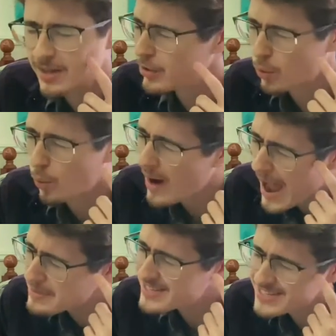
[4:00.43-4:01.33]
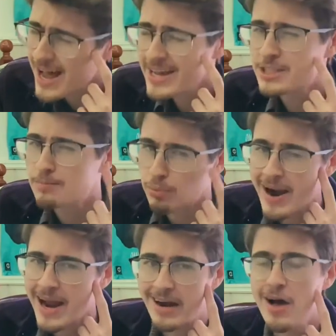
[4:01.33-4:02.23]
little rabbit-sized
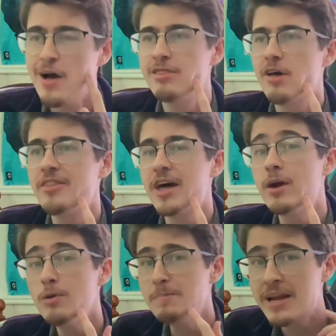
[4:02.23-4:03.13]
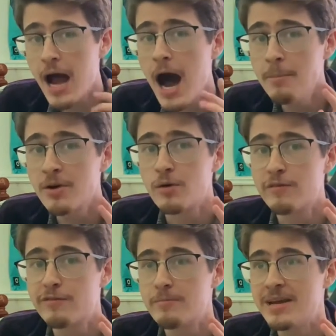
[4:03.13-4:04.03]
brain thought that it would be comical
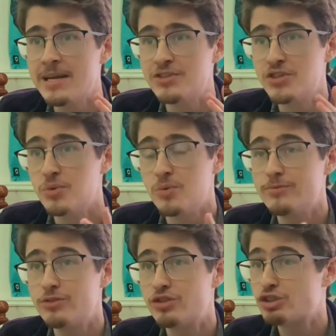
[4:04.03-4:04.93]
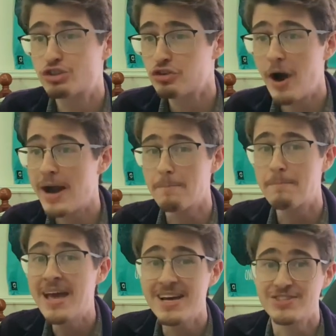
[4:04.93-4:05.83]
for me to try to
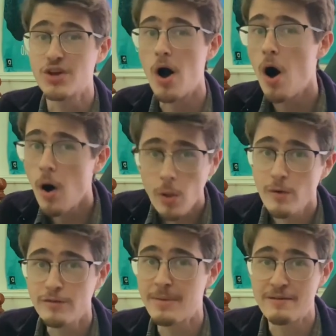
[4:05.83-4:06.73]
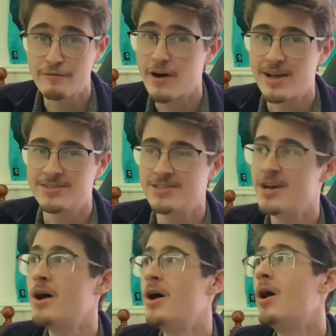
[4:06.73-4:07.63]
piss all over my friends
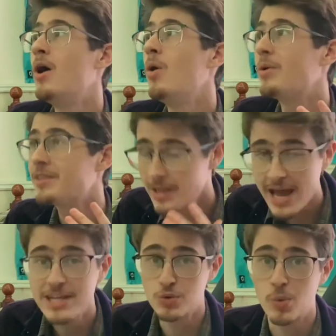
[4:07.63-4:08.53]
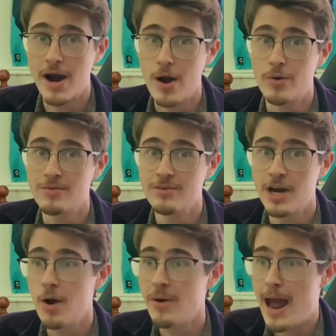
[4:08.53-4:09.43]
when the lights were out, you
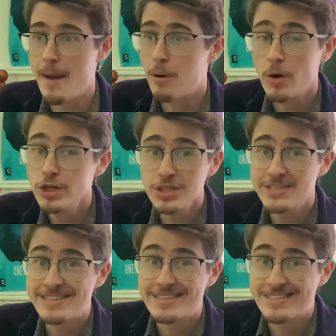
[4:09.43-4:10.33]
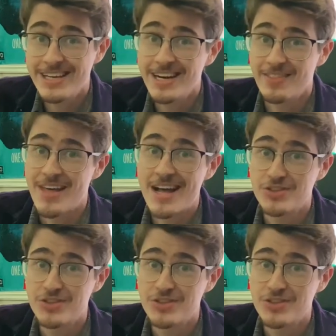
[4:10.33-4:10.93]
know? And I partially succeeded in that,